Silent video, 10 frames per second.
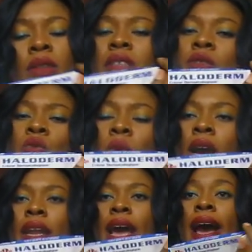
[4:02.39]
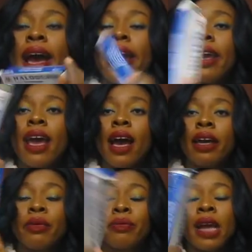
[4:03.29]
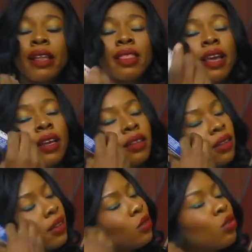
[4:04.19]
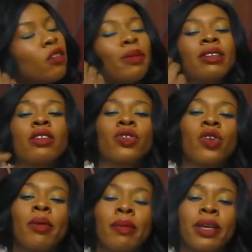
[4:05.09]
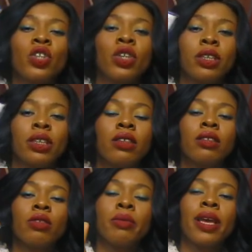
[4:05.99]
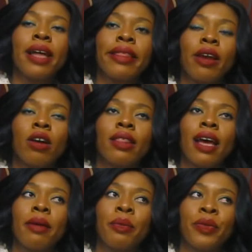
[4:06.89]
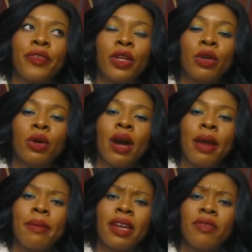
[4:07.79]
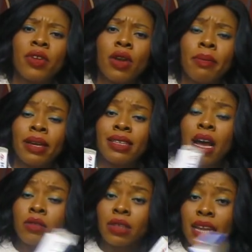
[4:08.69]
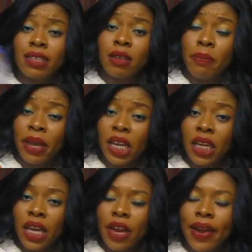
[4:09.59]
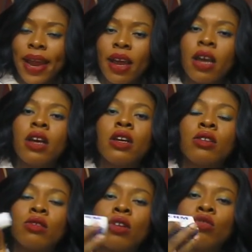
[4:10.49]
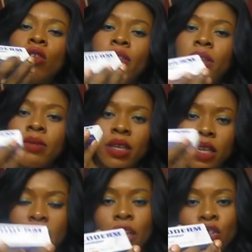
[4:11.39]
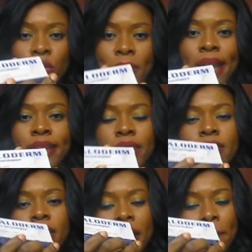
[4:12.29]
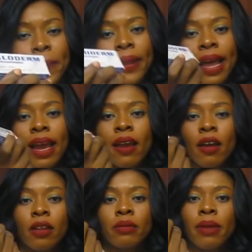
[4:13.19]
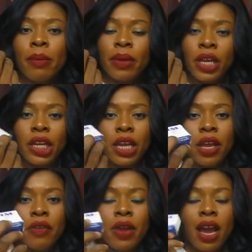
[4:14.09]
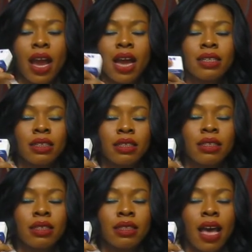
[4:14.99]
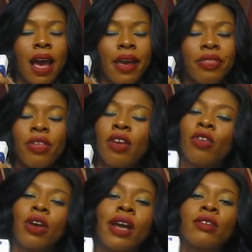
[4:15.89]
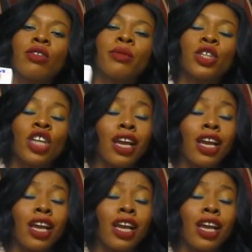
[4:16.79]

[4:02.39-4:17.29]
This one, I think 2 of my subscribers mentioned this to me. I think on that video I made a video about how to lighten bikini area, so 2 of them said I should buy this and apply on my bikini area, and I thank you guys so much.